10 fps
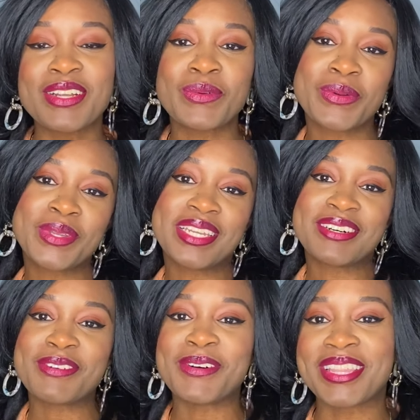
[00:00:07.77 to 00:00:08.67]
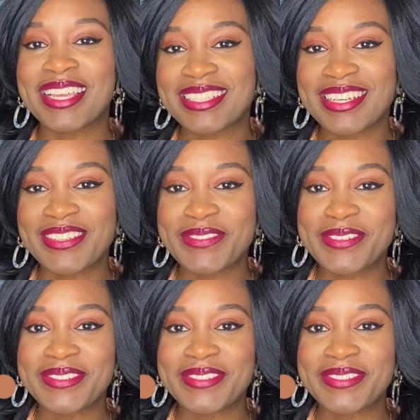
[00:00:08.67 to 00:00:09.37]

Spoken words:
where we love all things colorful.